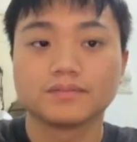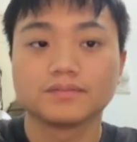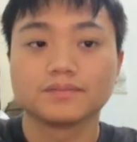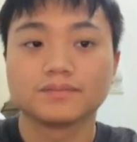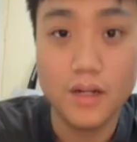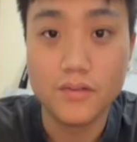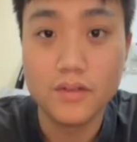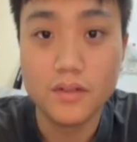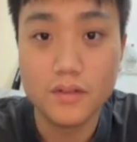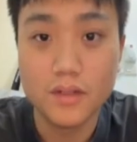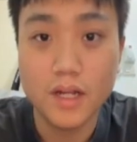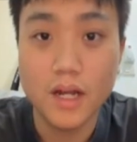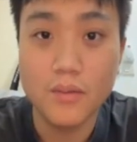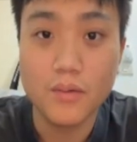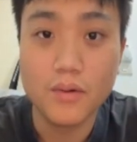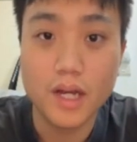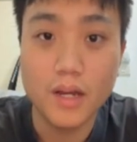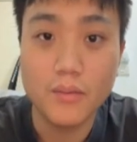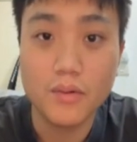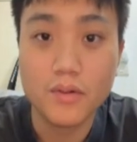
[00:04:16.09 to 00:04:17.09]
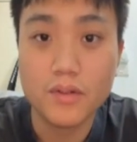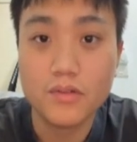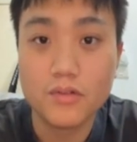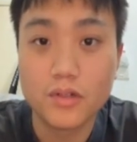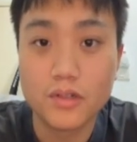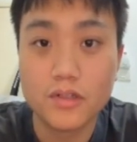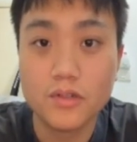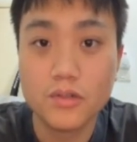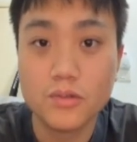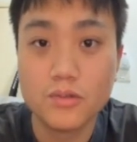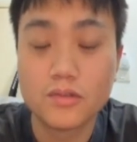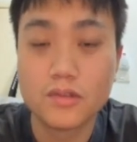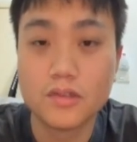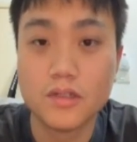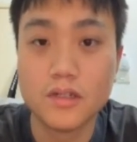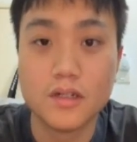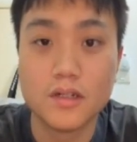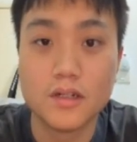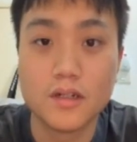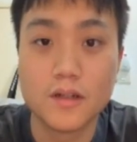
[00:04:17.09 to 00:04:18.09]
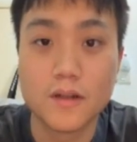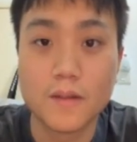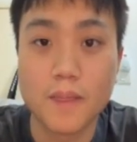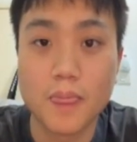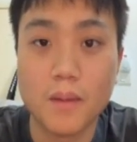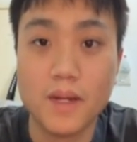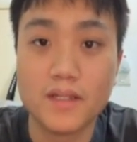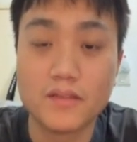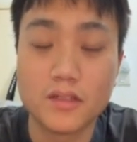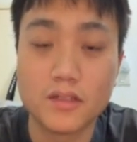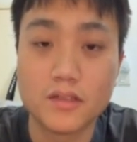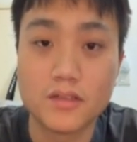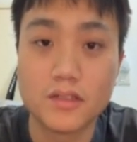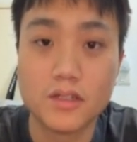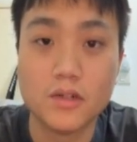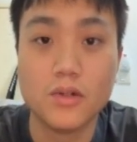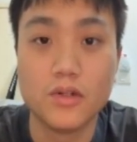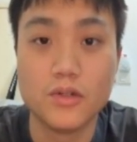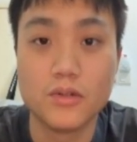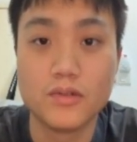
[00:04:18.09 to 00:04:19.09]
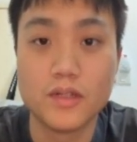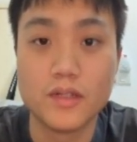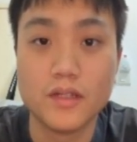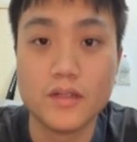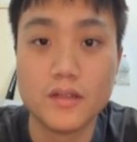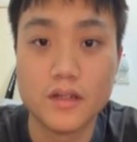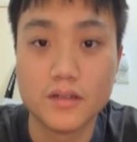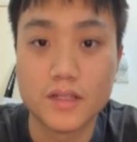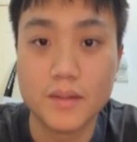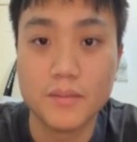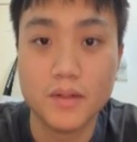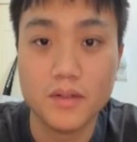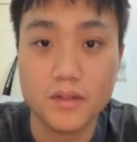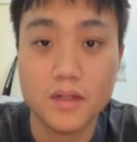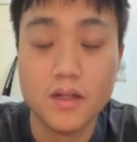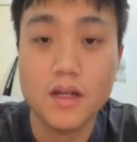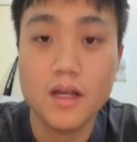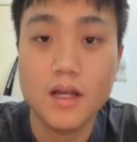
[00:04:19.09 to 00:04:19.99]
And then I will introduce the methods used in the assignment.